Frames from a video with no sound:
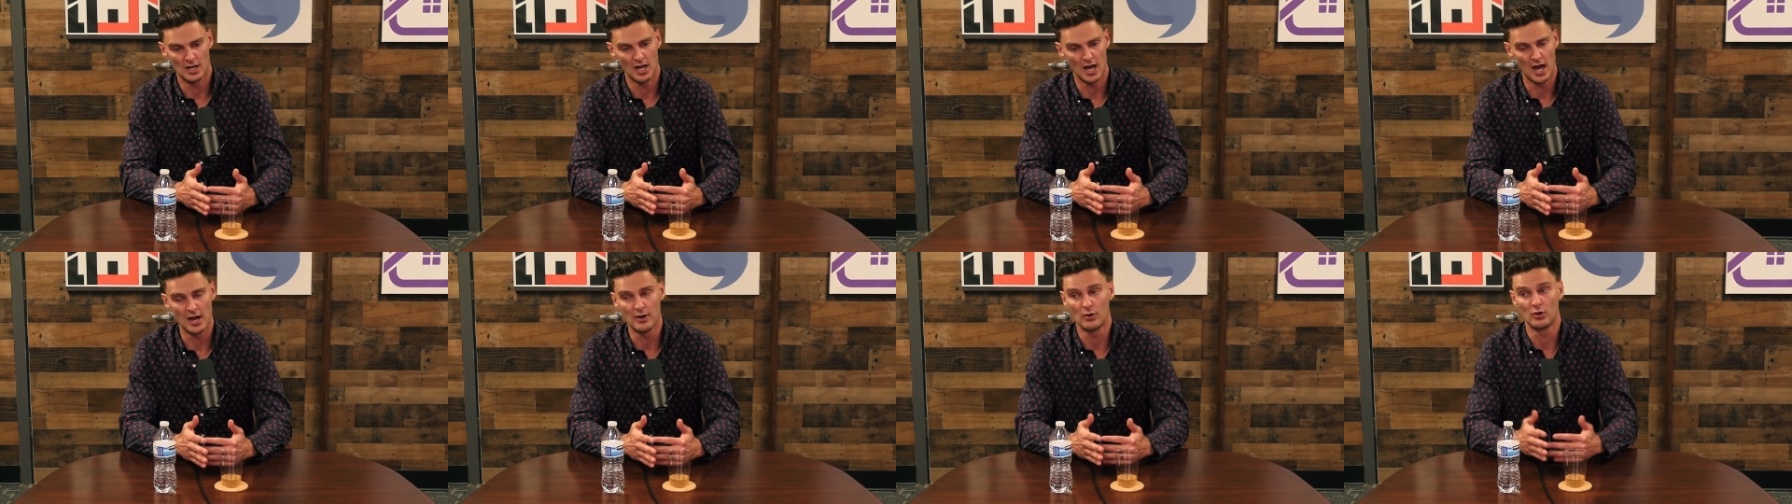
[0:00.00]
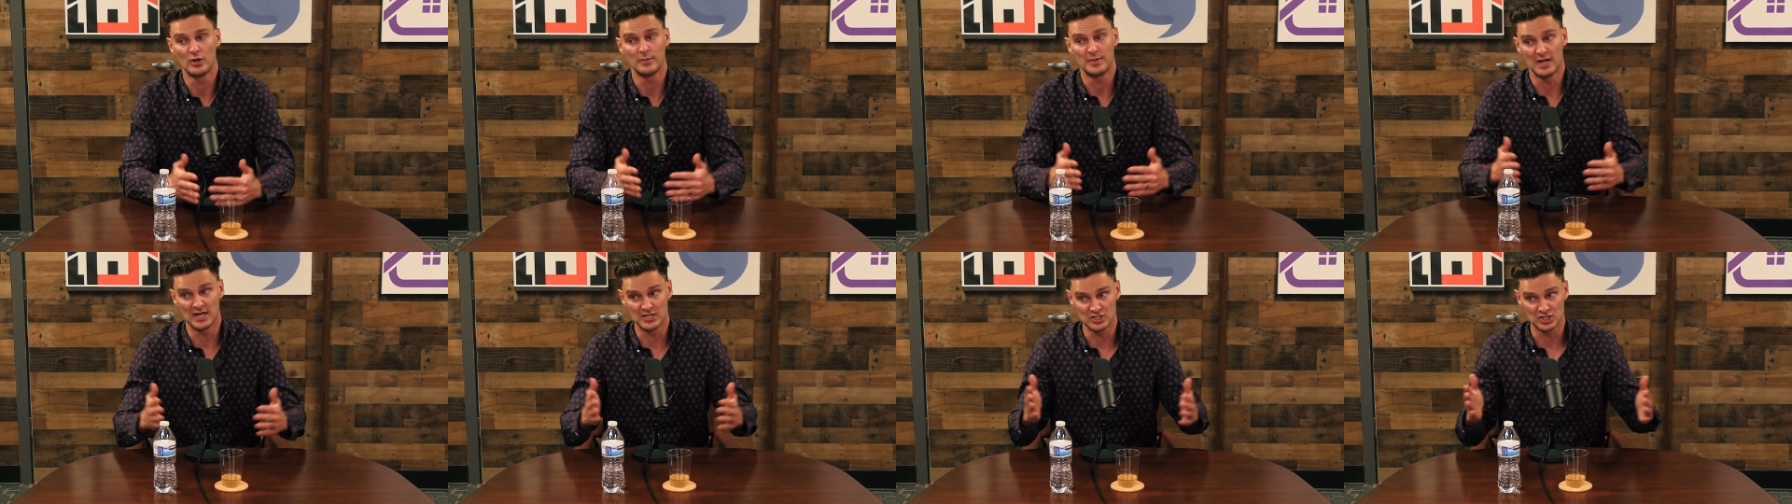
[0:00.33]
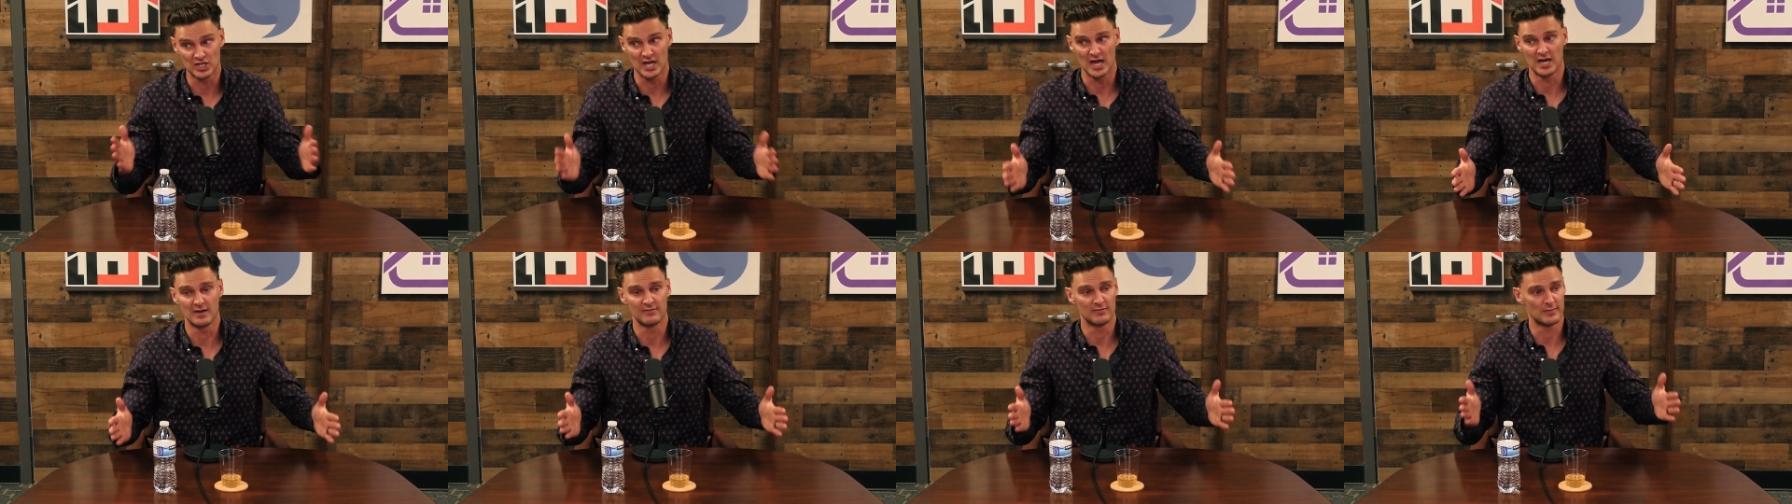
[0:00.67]
I'd already be
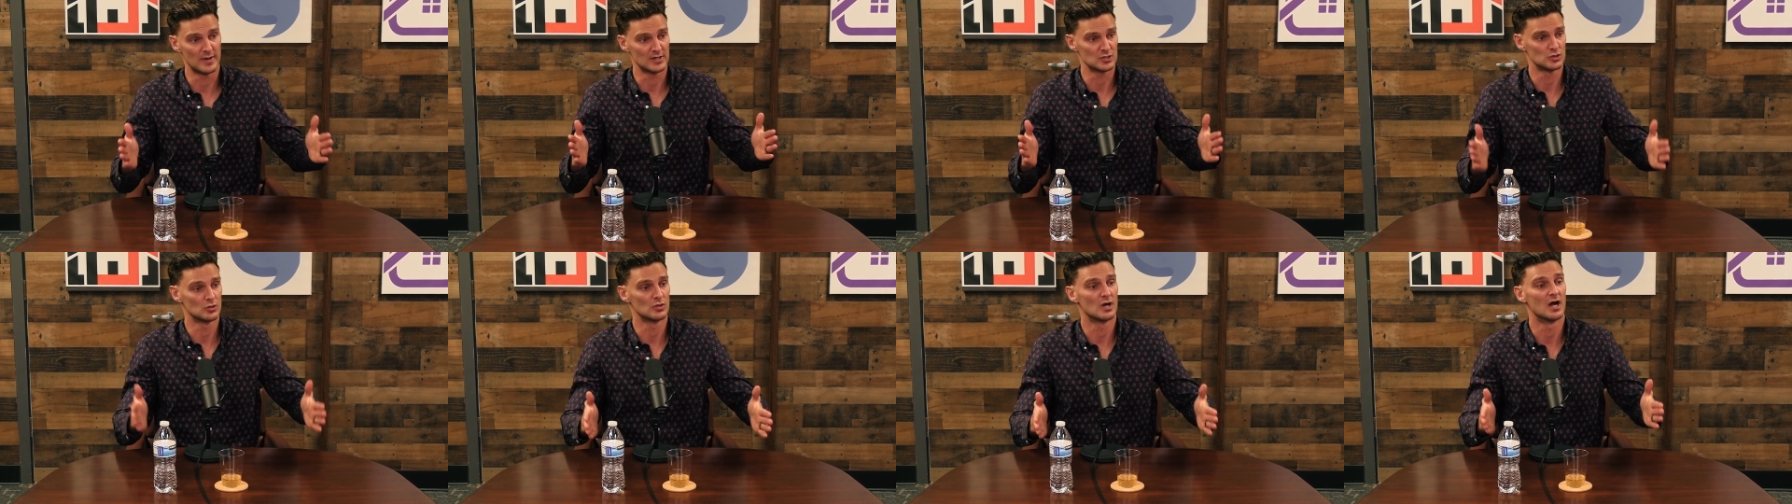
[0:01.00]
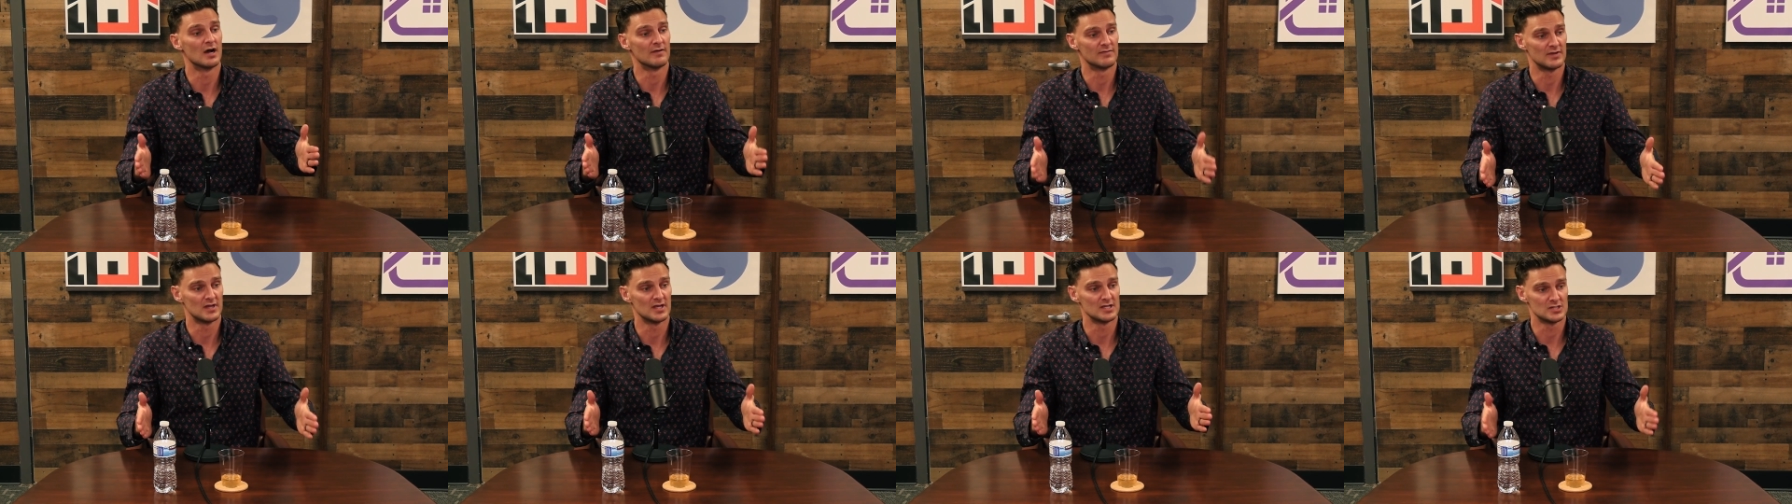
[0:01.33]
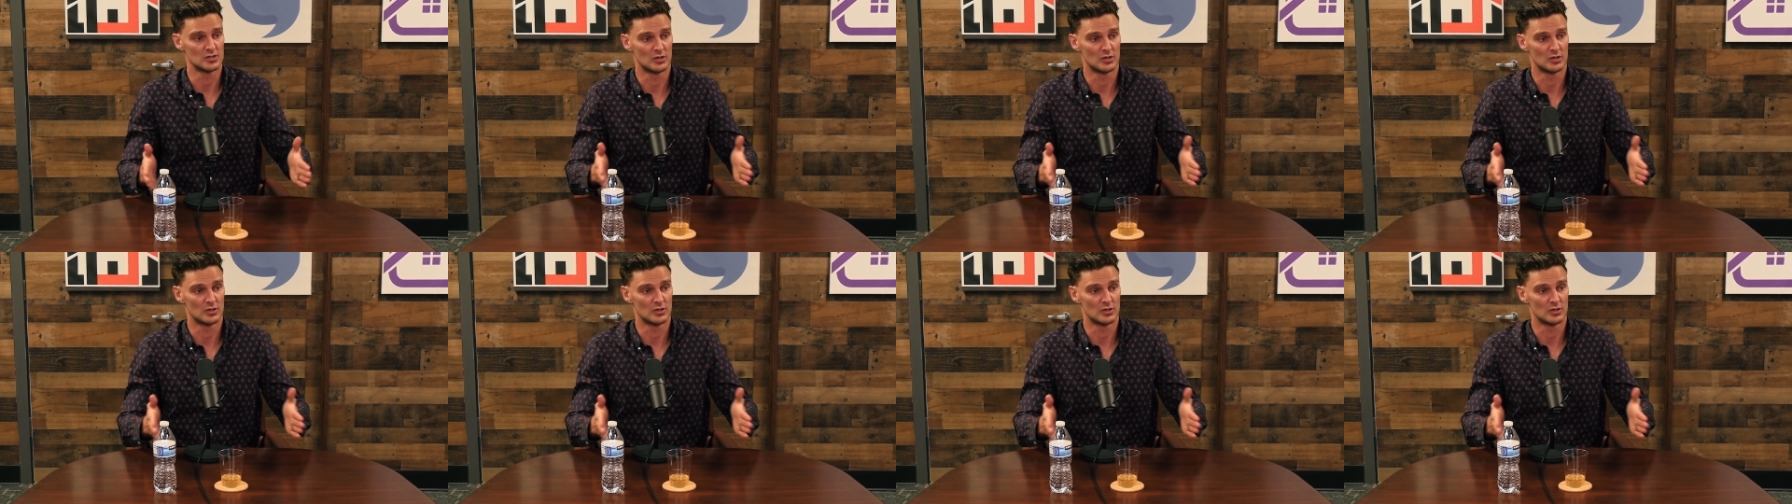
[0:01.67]
educating for about two and a half years.